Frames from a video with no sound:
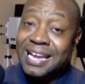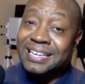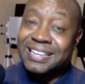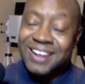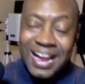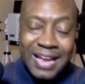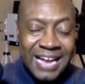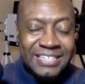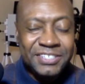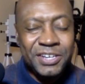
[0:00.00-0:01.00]

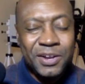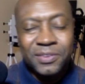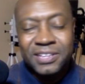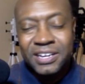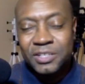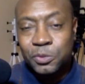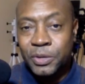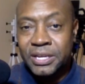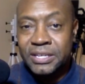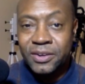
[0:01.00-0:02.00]
I joked in a
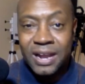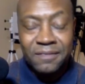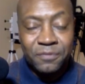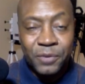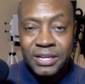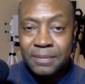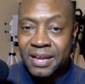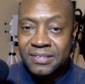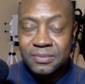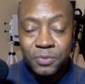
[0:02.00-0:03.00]
tweet, I've written
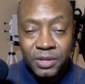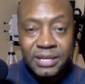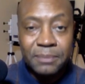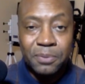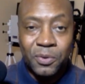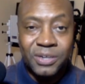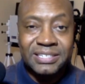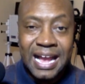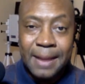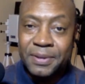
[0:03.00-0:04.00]
about some really important
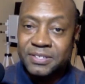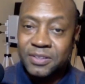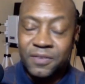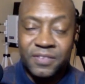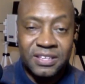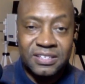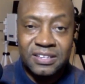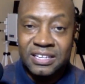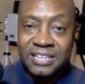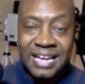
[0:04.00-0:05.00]
topics over
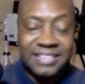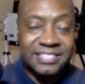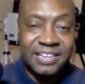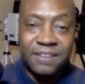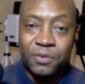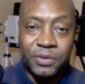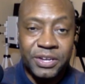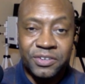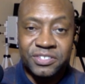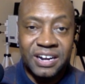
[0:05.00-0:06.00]
the last several
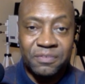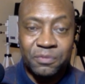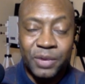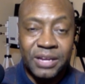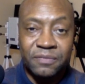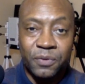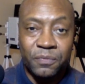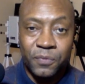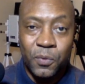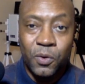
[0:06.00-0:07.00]
years that I've written for
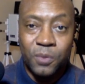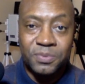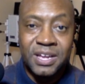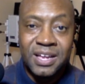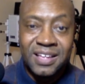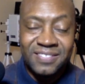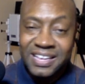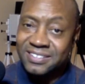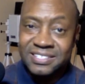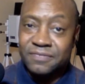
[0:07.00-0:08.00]
Forbes,
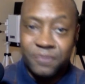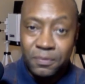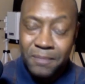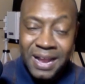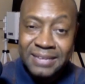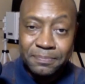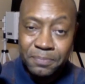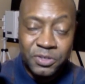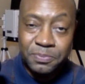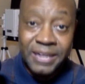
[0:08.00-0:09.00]
things that from my
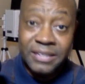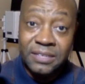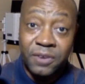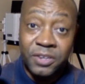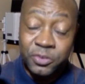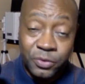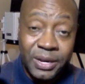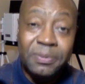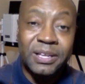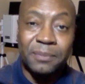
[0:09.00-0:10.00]
perspective are
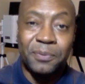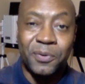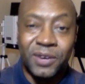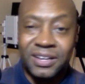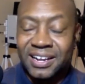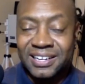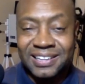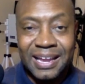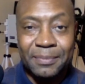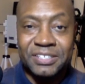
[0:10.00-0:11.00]
extremely important, like
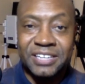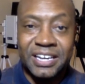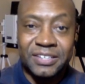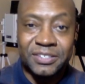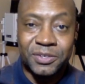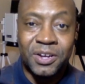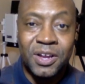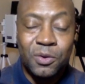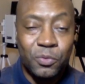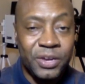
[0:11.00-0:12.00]
climate change or
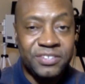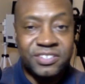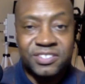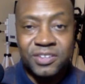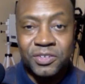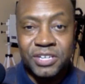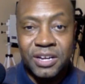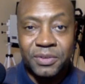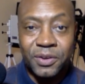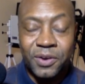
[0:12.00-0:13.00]
risk
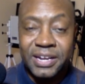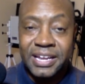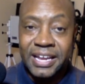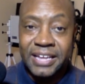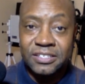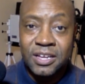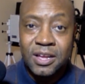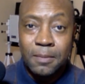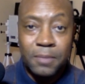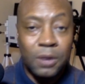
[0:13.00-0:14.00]
associated with hurricanes.
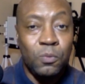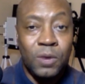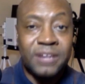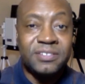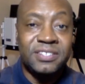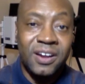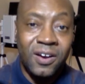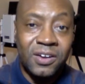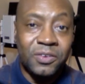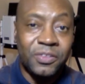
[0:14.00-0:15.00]
But what is the
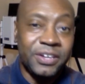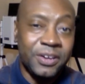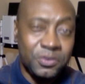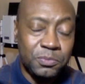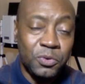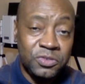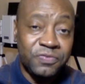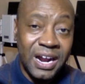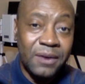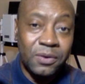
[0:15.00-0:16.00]
article that goes most
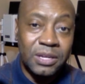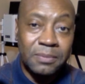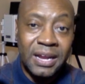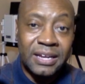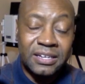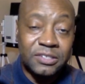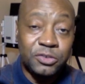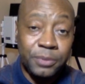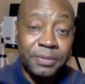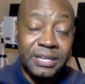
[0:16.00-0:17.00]
viral in my
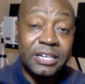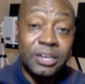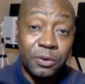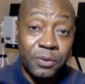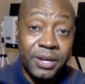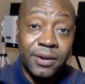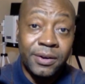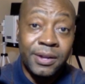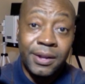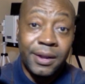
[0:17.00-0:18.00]
contributing
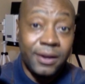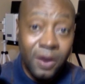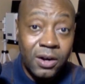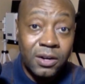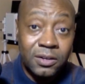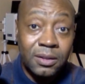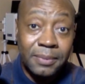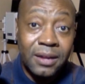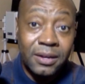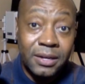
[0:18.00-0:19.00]
career? An article
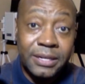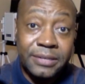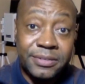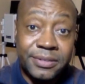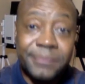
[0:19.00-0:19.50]
about hoodies.